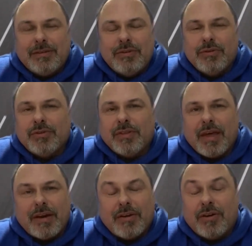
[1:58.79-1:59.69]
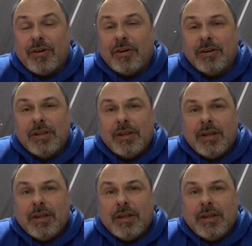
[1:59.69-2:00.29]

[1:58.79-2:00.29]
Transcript: using that at all.